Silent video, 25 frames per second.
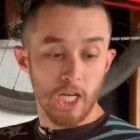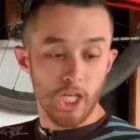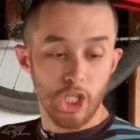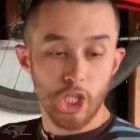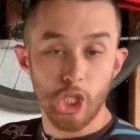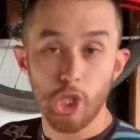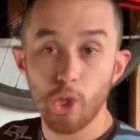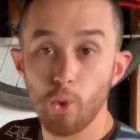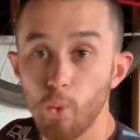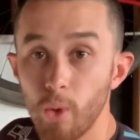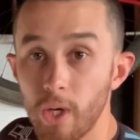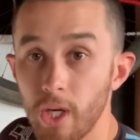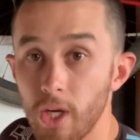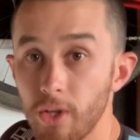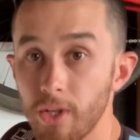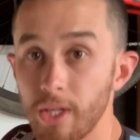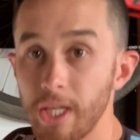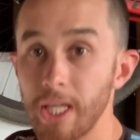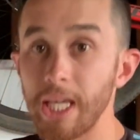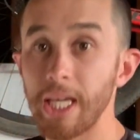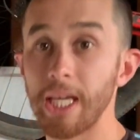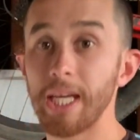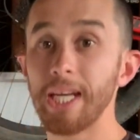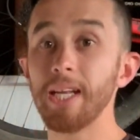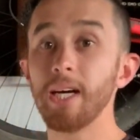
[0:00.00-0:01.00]
You will
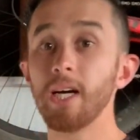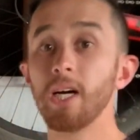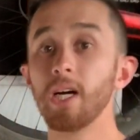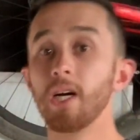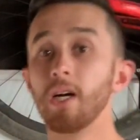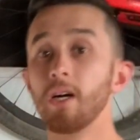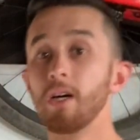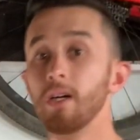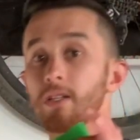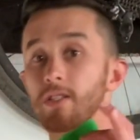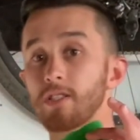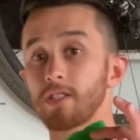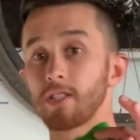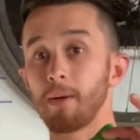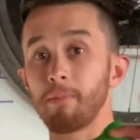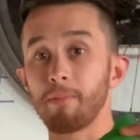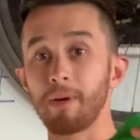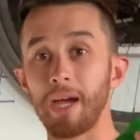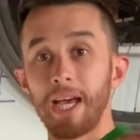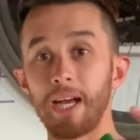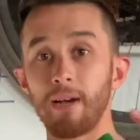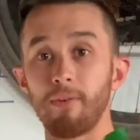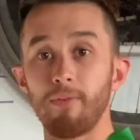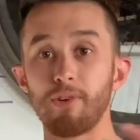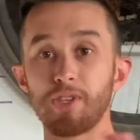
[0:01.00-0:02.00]
need some
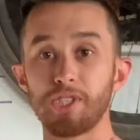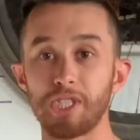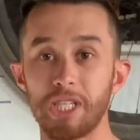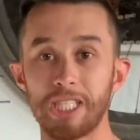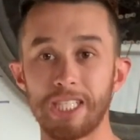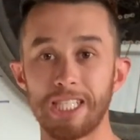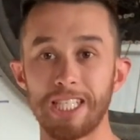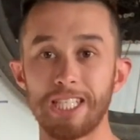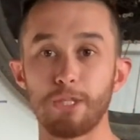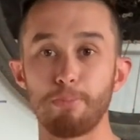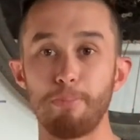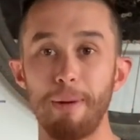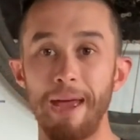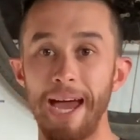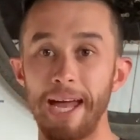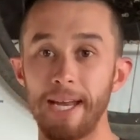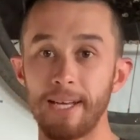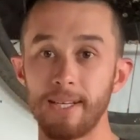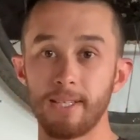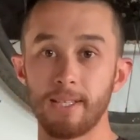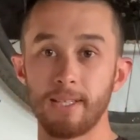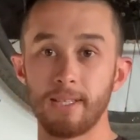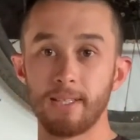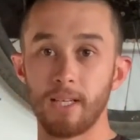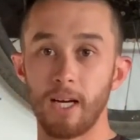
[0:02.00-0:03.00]
kind of resistance band.
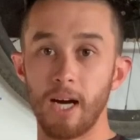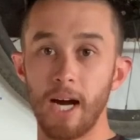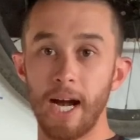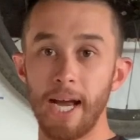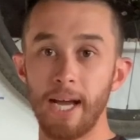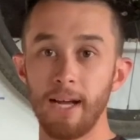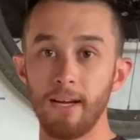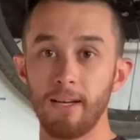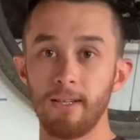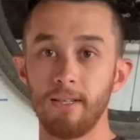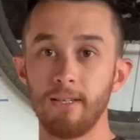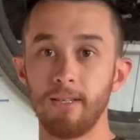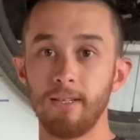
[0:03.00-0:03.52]
All right?